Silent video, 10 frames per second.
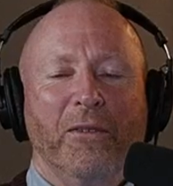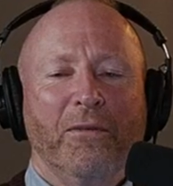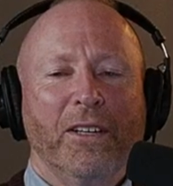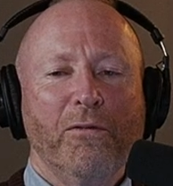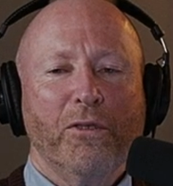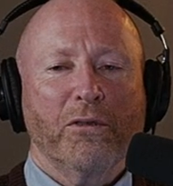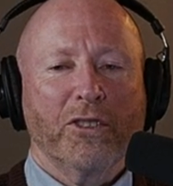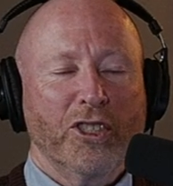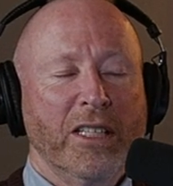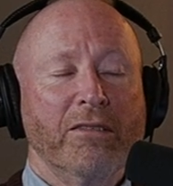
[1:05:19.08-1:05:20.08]
we've lived through a
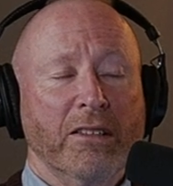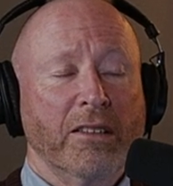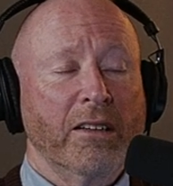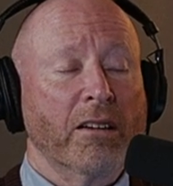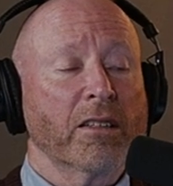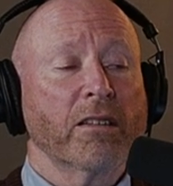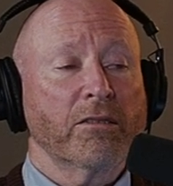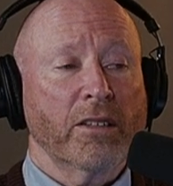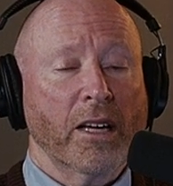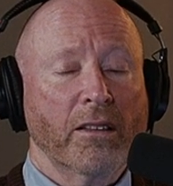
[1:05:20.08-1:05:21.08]
season in our country, I